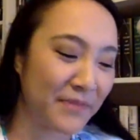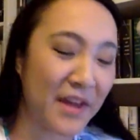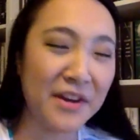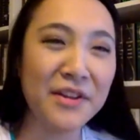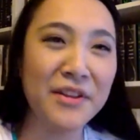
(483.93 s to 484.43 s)

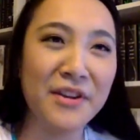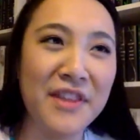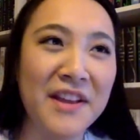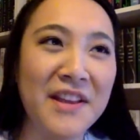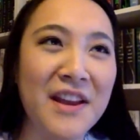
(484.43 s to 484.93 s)
another
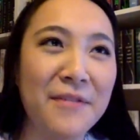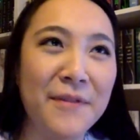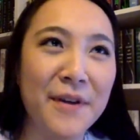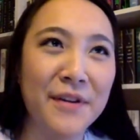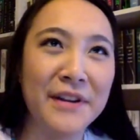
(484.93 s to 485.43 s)
thing that I
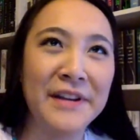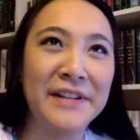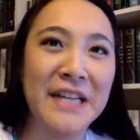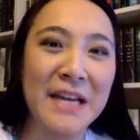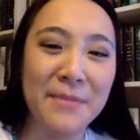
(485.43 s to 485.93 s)
felt like
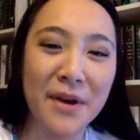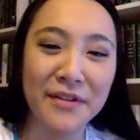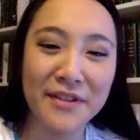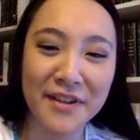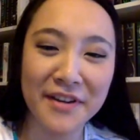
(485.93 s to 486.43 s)
came on
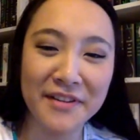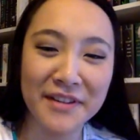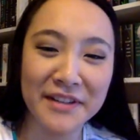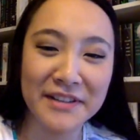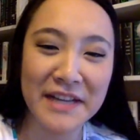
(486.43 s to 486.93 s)

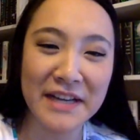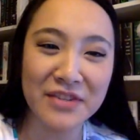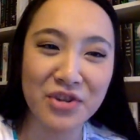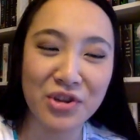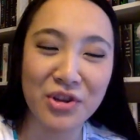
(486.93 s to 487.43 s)
suddenly that
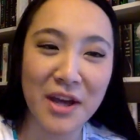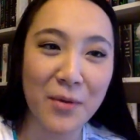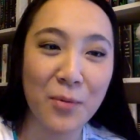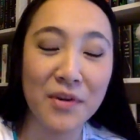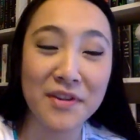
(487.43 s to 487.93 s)
just
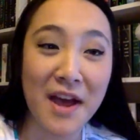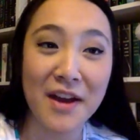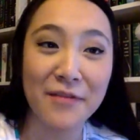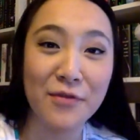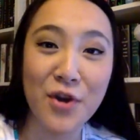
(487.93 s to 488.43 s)
like was out
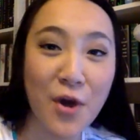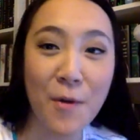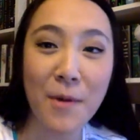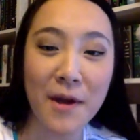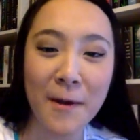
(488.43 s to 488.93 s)
of
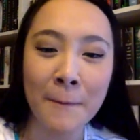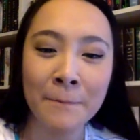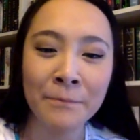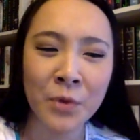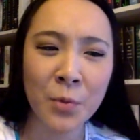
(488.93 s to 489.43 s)
nowhere
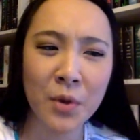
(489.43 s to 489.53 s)
mm-hmm.